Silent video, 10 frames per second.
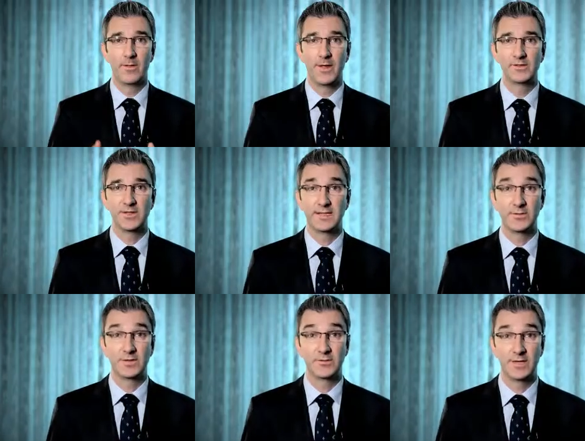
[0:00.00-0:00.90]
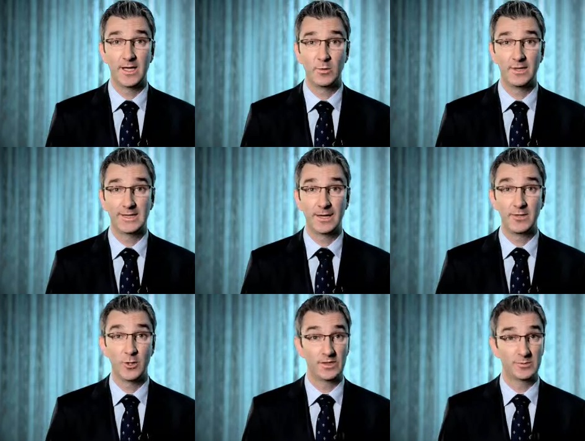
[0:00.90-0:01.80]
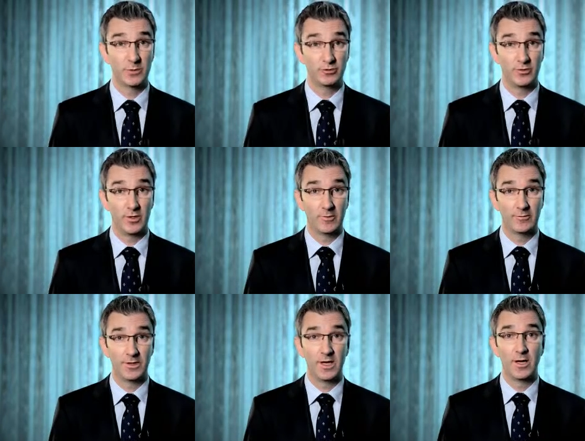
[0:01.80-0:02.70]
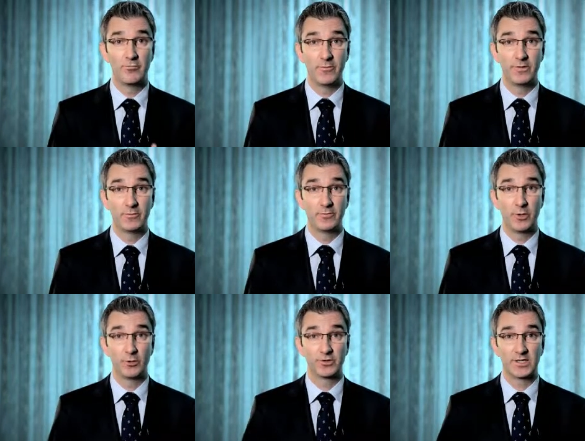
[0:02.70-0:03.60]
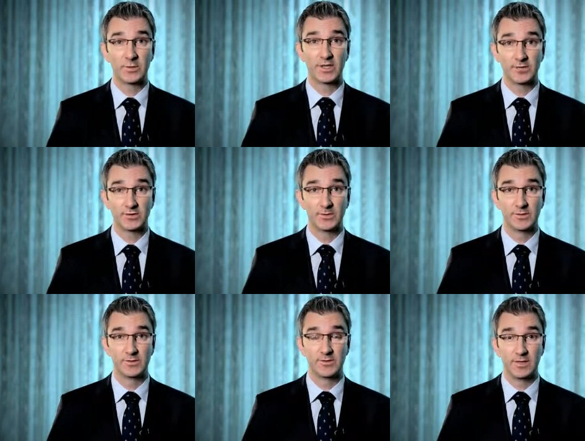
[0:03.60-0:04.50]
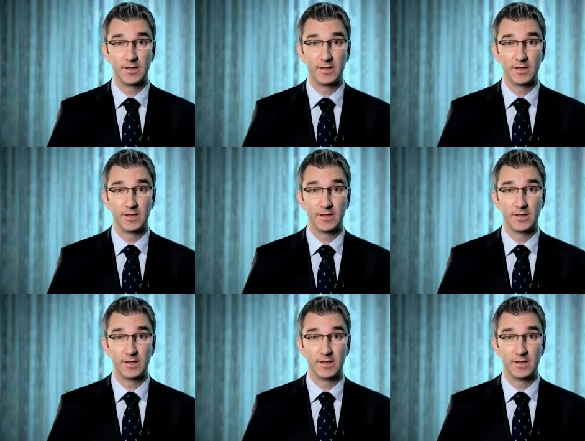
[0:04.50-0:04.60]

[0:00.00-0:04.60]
That's the end of this video looking at the new exposure draft, revenue from contracts with customers.